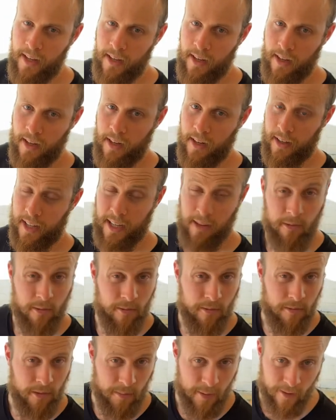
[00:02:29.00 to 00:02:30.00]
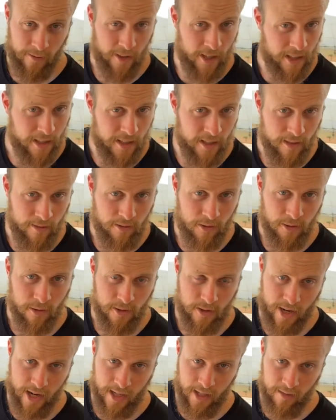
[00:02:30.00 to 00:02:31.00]
That would be fine if you're
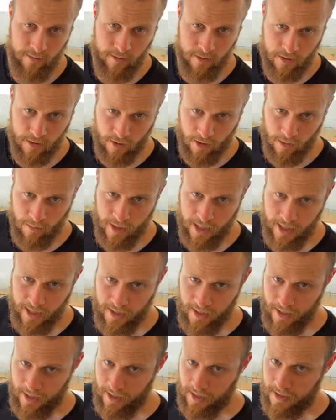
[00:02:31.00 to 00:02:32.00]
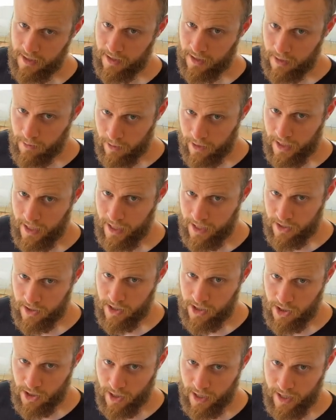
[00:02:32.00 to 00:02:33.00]
training for strongman and deliberately
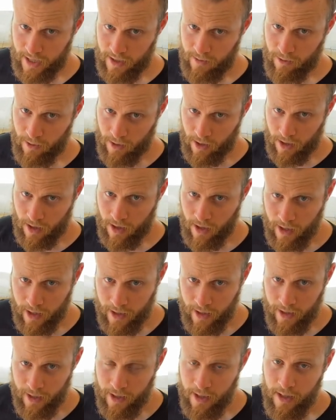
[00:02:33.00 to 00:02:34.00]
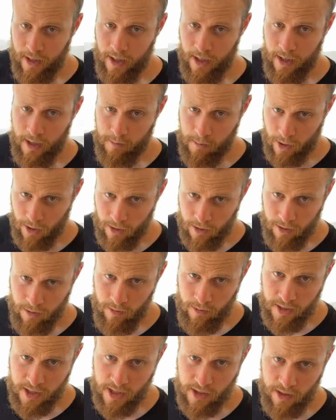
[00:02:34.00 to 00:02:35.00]
actually training for a higher pull,
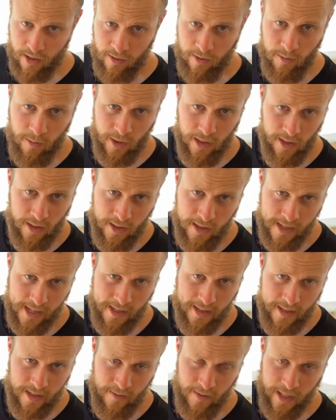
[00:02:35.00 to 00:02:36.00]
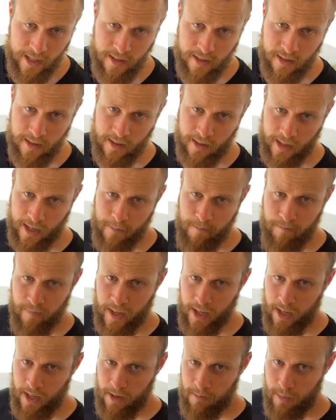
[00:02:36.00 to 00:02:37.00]
which is often one of the contested events. Okay,
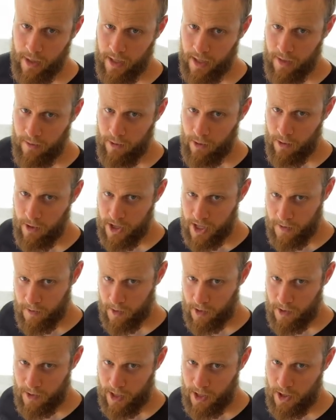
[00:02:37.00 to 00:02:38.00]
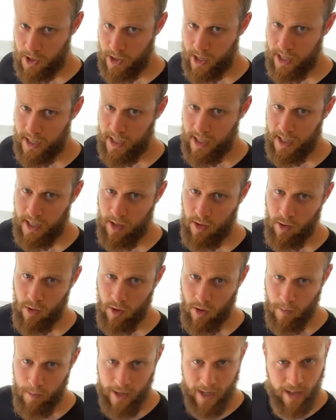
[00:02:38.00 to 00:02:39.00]
but if you're a general strength trainee
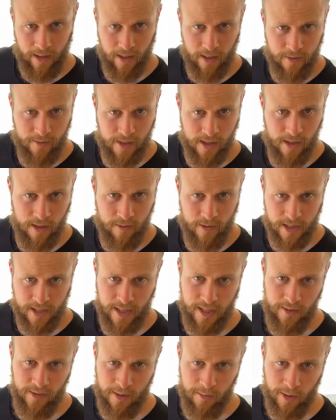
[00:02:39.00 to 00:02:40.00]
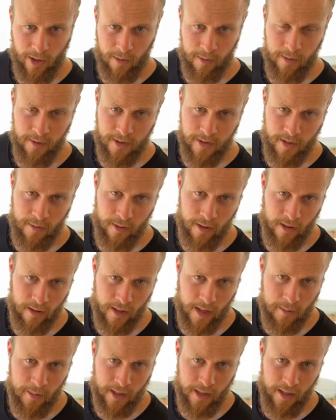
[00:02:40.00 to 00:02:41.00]
or powerlifter receiving block pulls in your
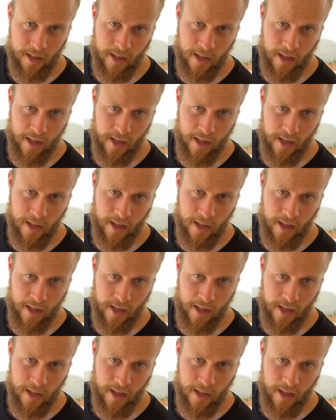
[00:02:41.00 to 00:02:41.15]
programming,